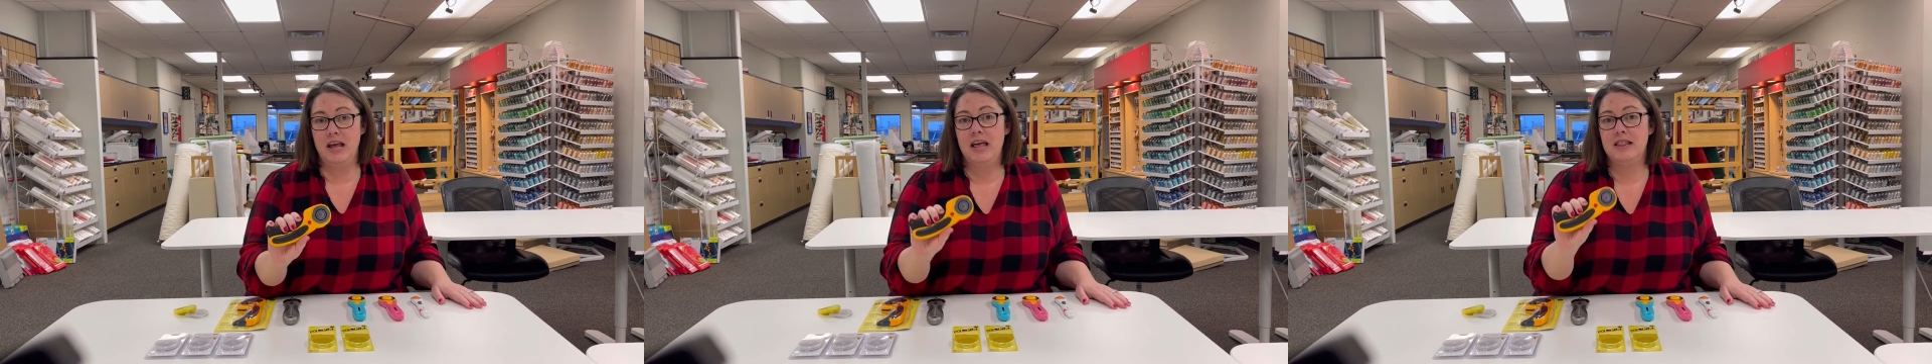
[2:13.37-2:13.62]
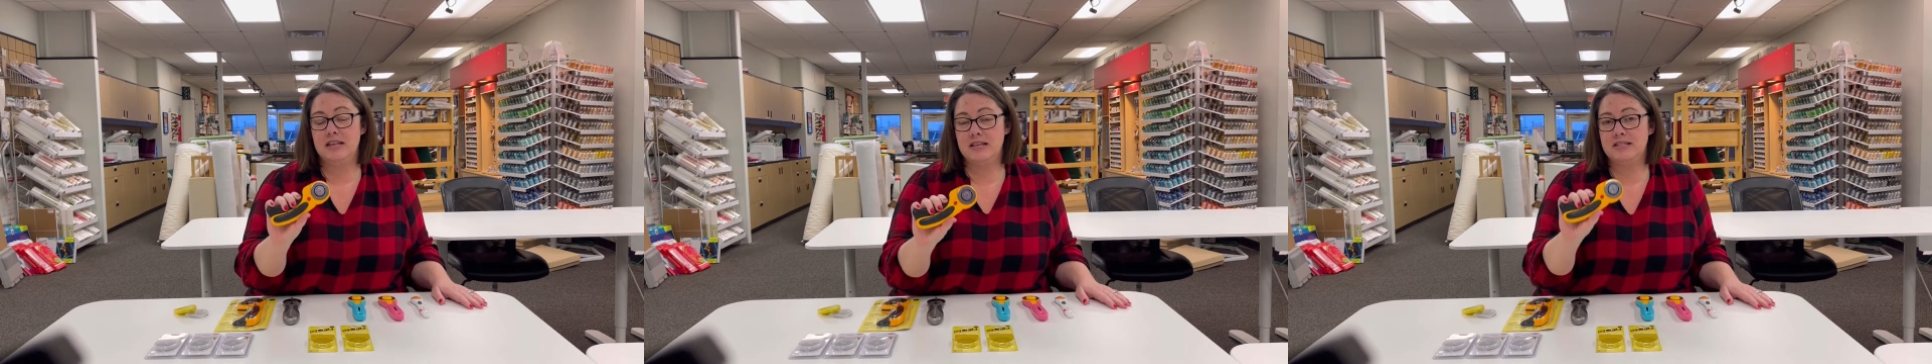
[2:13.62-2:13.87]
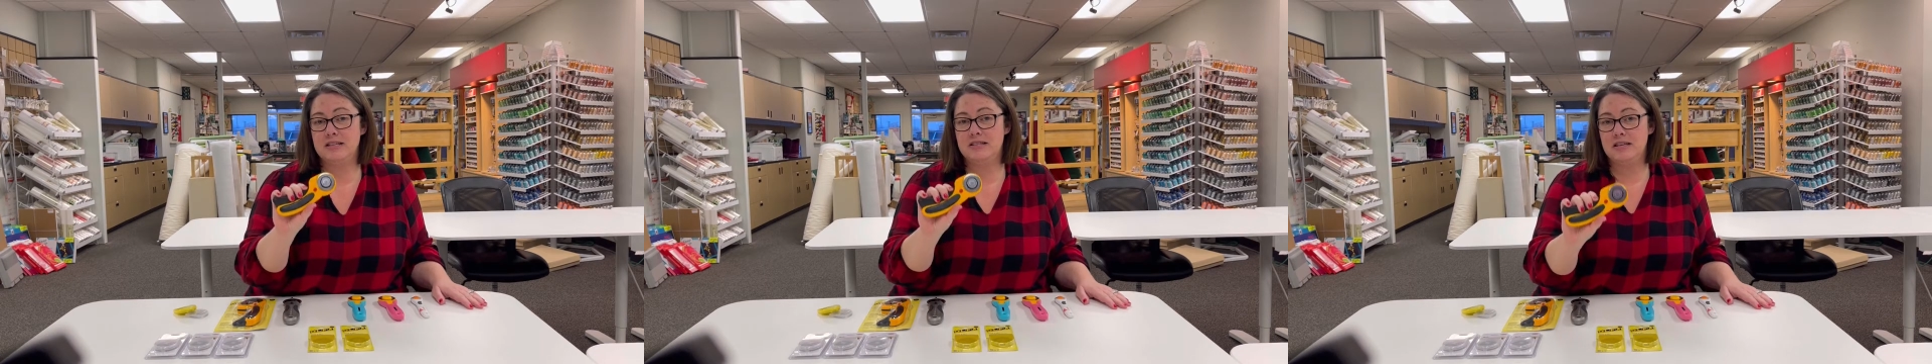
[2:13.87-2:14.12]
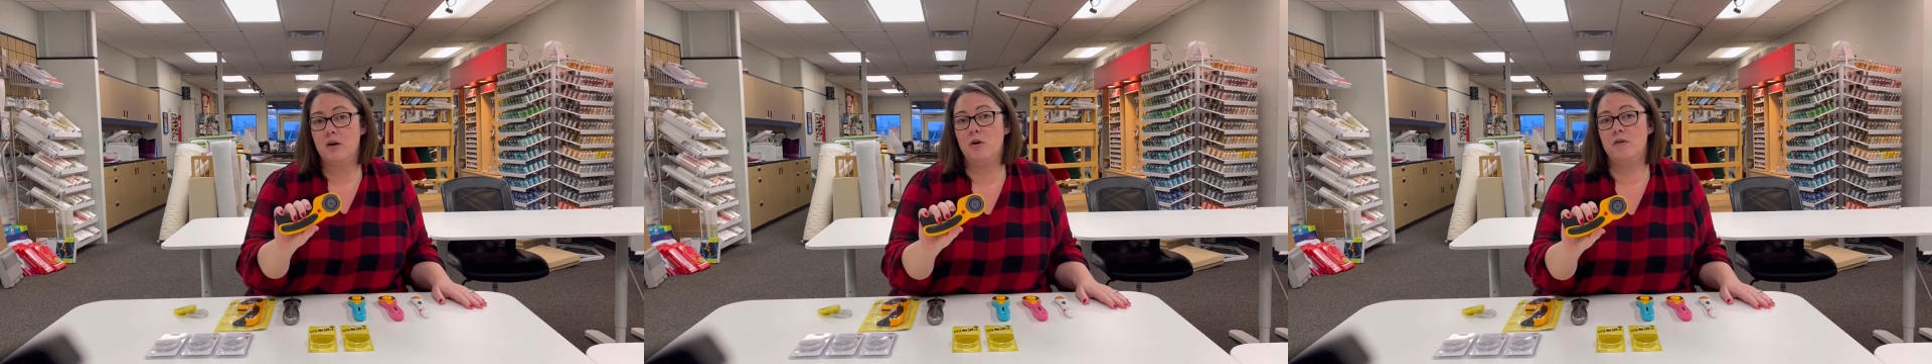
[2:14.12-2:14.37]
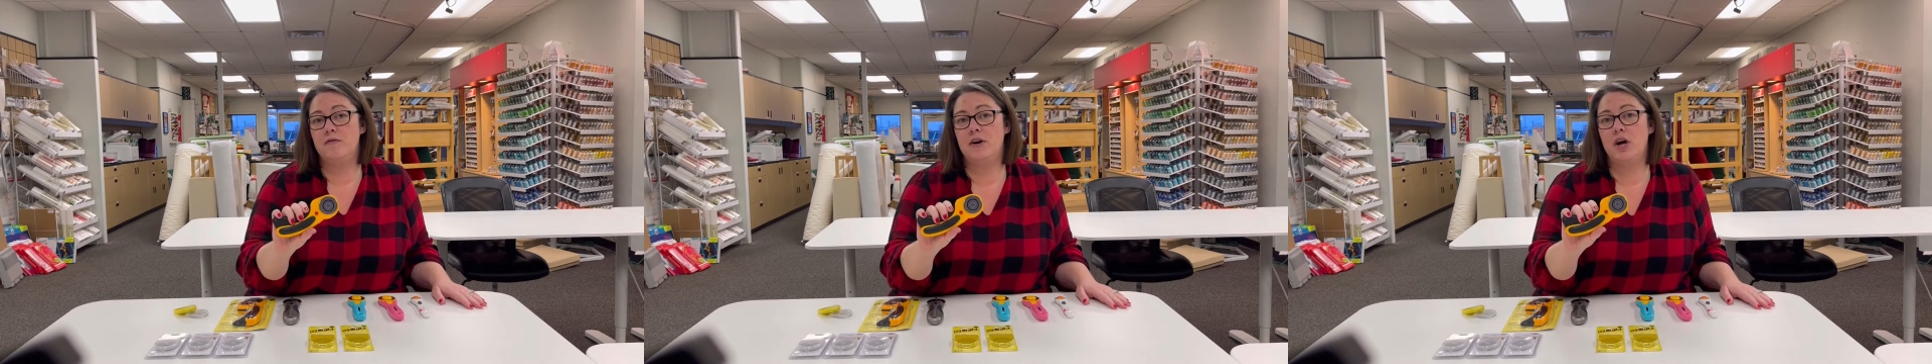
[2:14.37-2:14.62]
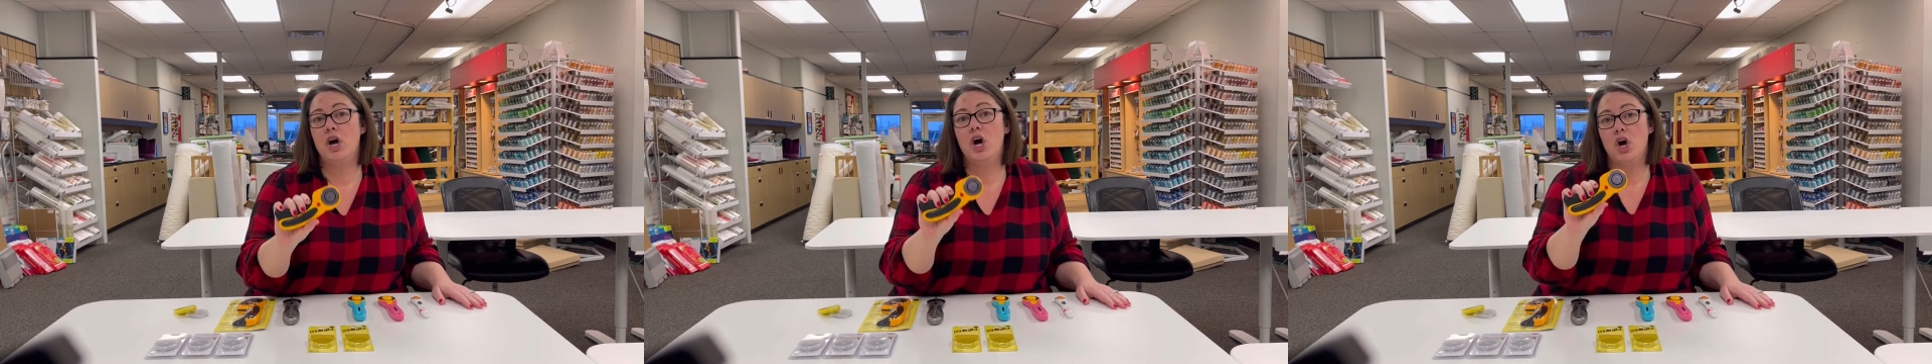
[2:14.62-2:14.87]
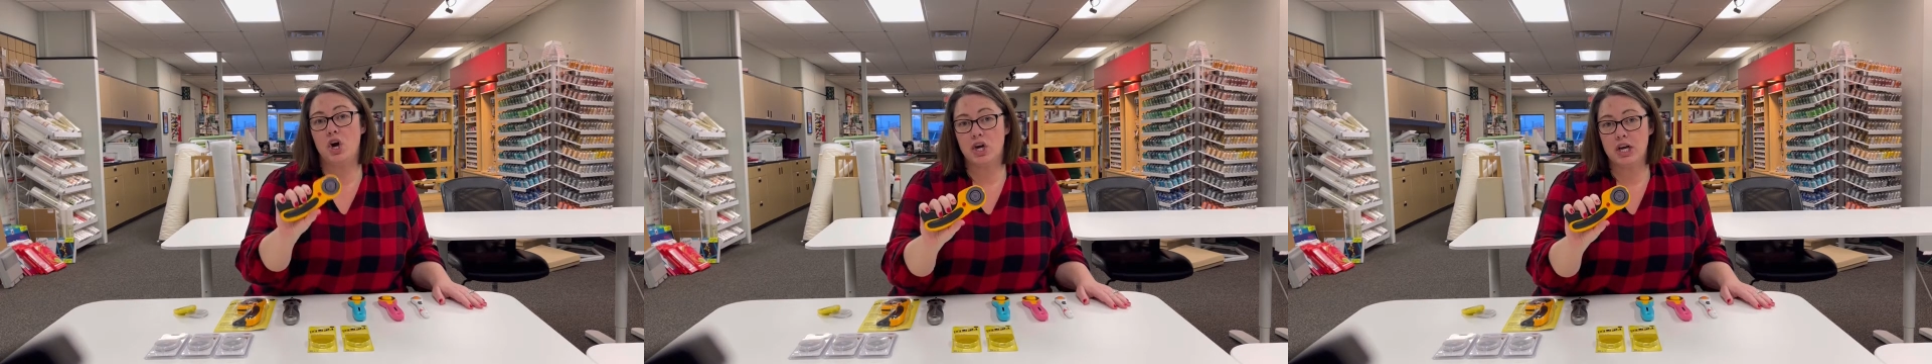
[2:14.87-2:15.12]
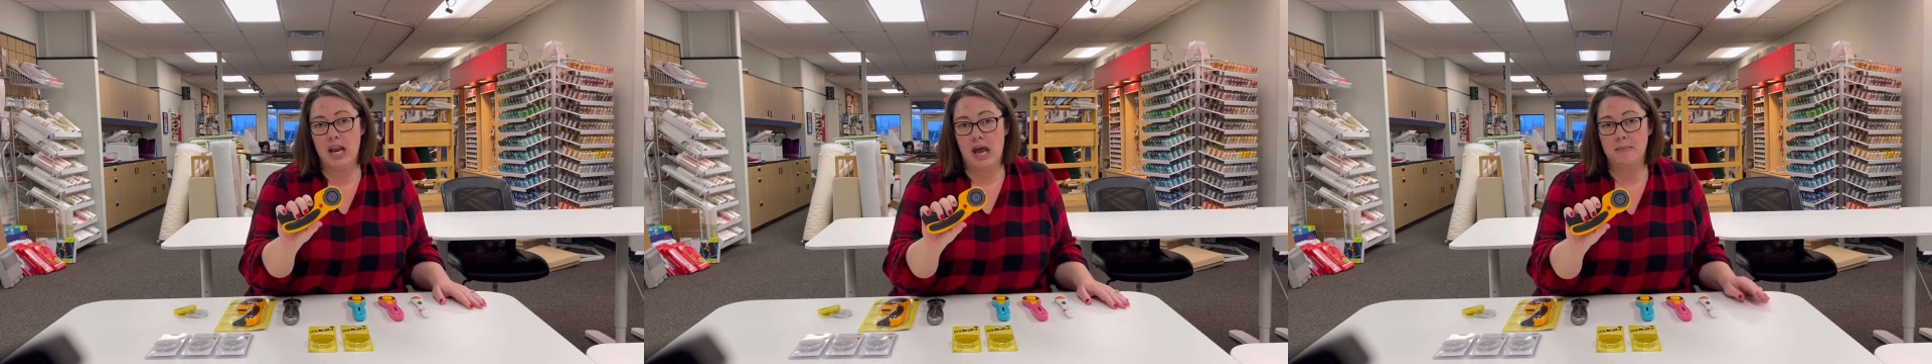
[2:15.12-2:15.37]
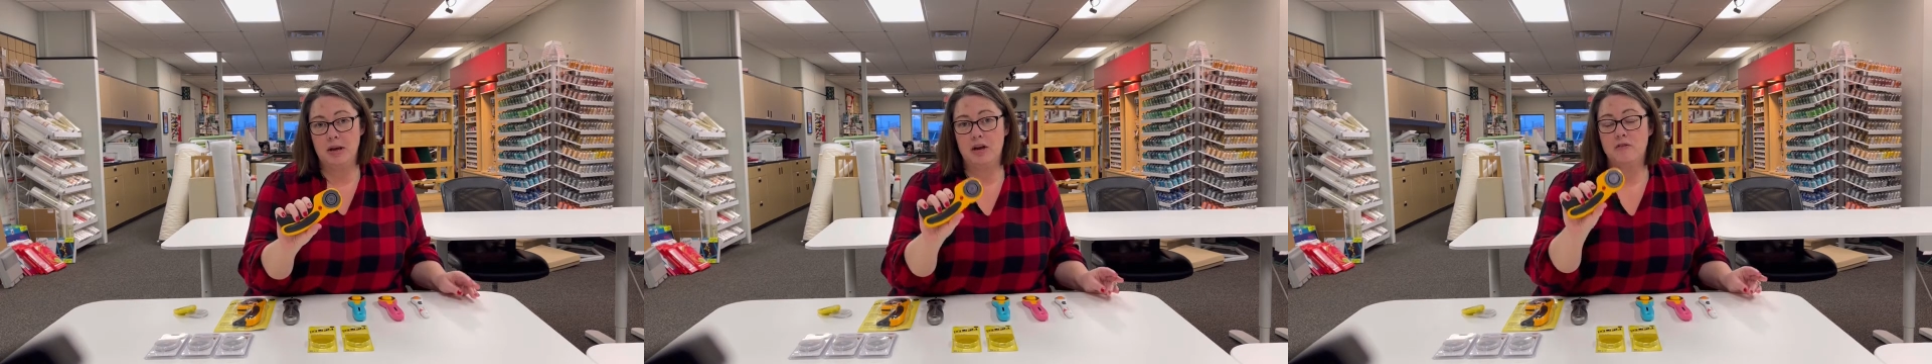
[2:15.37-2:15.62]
This is the Olfa ergonomic